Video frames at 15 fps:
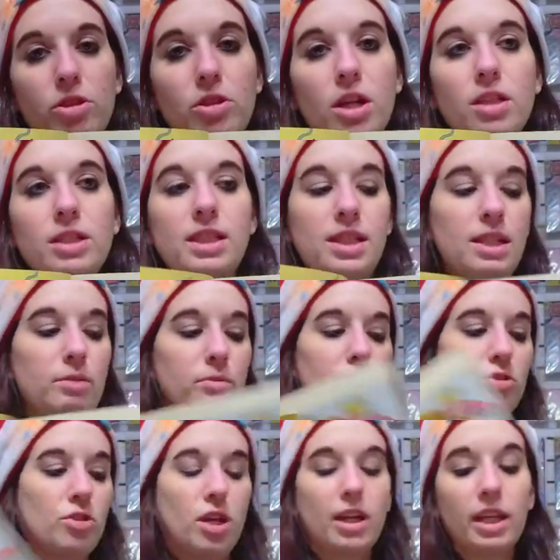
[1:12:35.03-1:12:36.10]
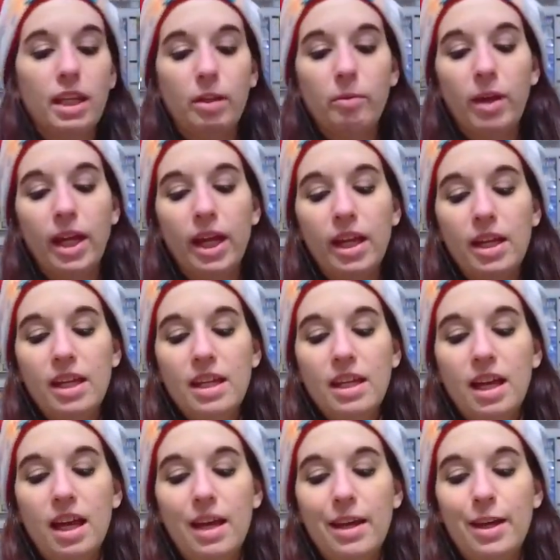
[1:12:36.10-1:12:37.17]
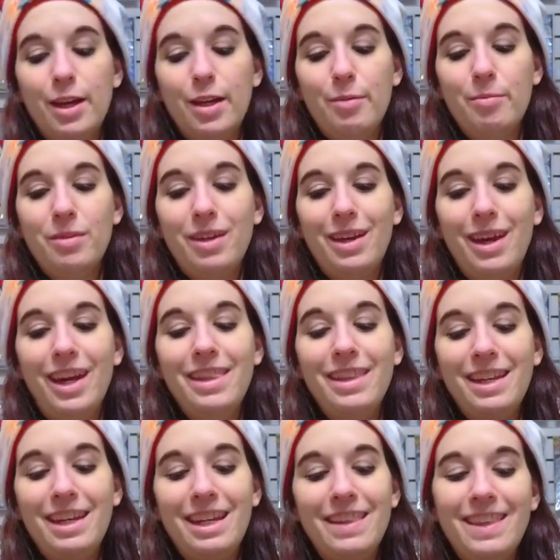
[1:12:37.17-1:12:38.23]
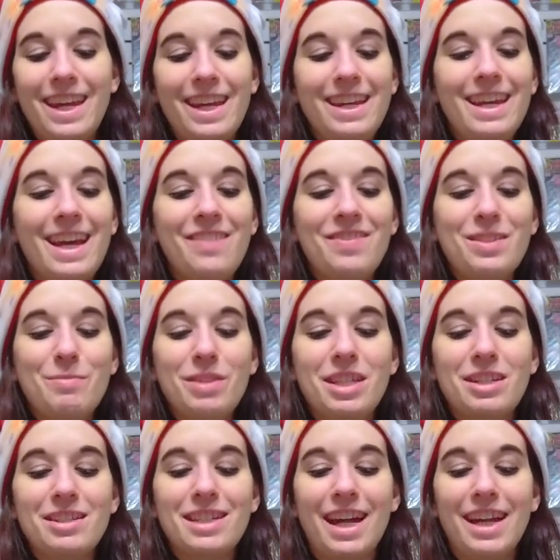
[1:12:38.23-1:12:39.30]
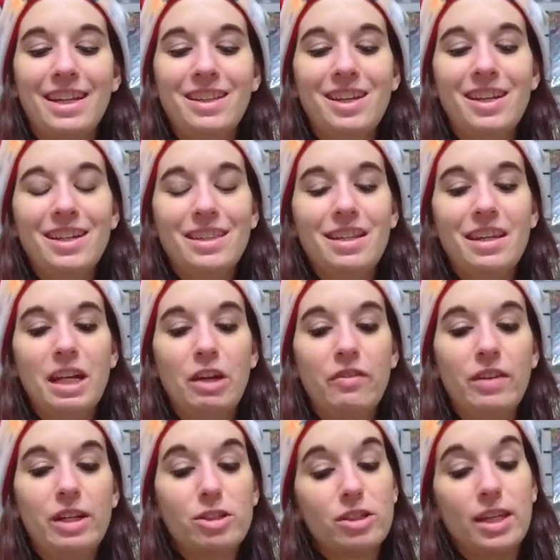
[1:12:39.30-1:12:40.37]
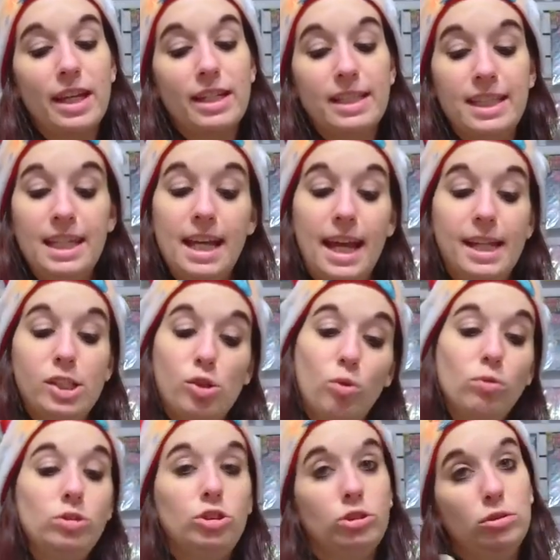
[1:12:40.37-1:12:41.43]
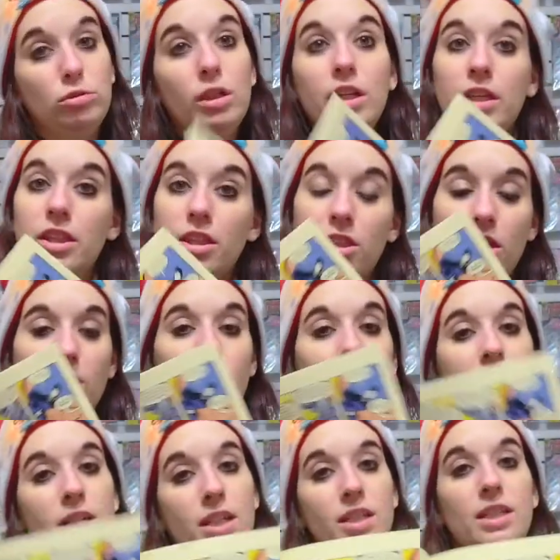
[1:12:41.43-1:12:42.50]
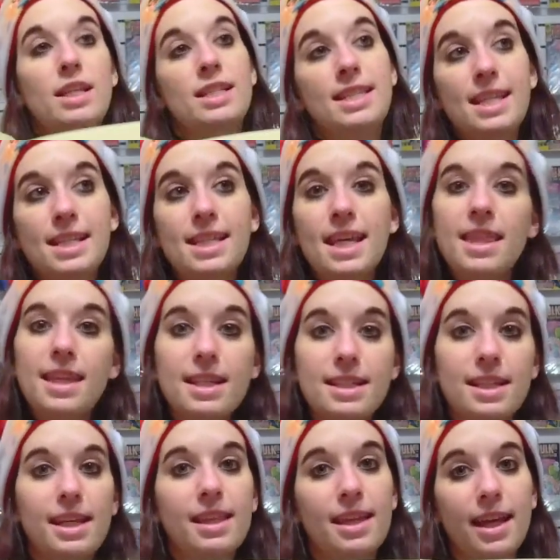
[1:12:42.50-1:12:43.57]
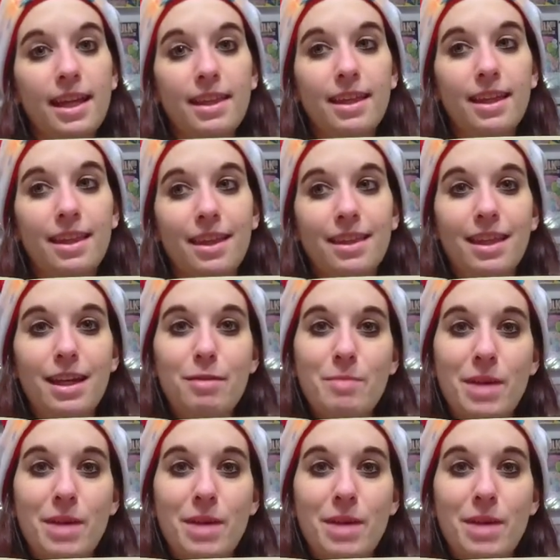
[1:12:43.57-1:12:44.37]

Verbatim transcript: they're not listening when you talk anyway. Um, and then they have some of their dialogue, and the narrator's like, See, I told you, they're ridiculous. They say things like that and they think that it